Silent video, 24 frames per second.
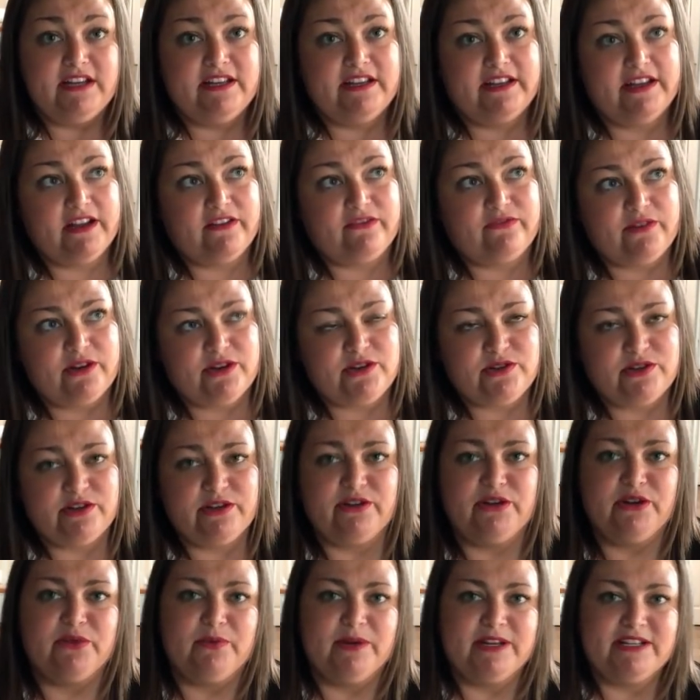you get
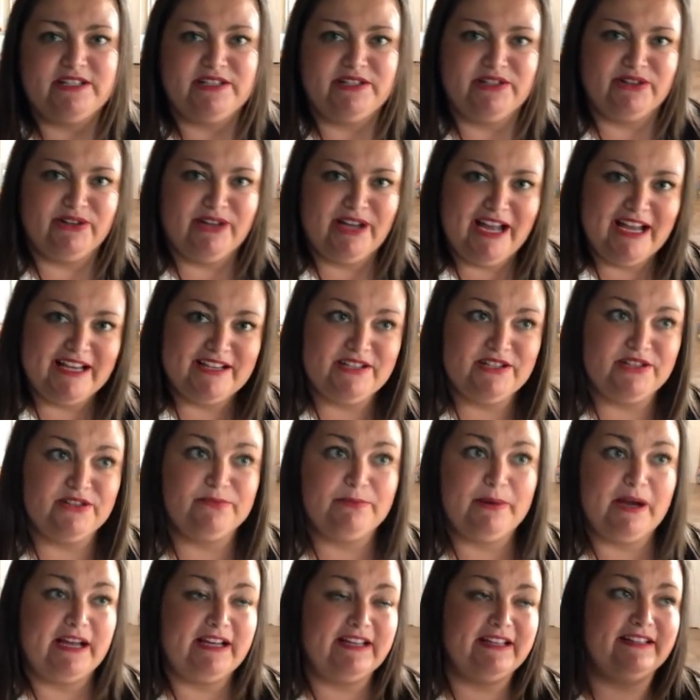frustrated, you're wasting your gas, you're
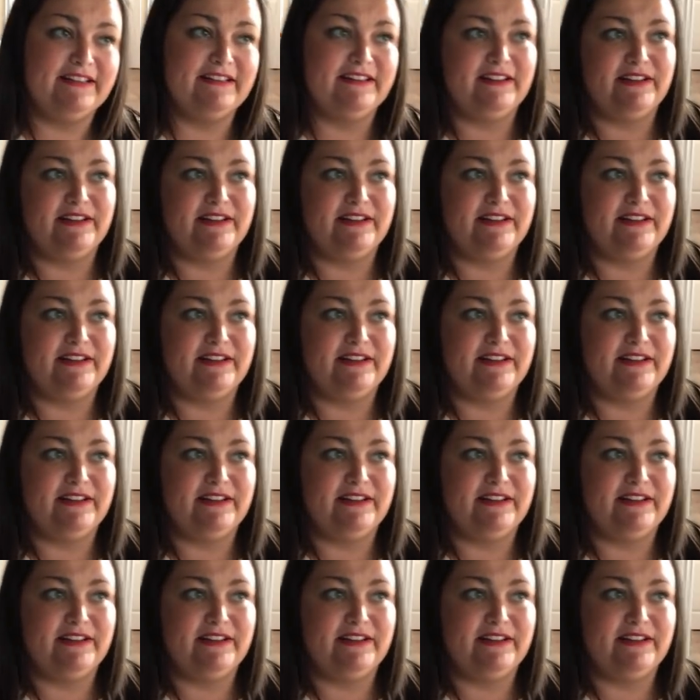buying,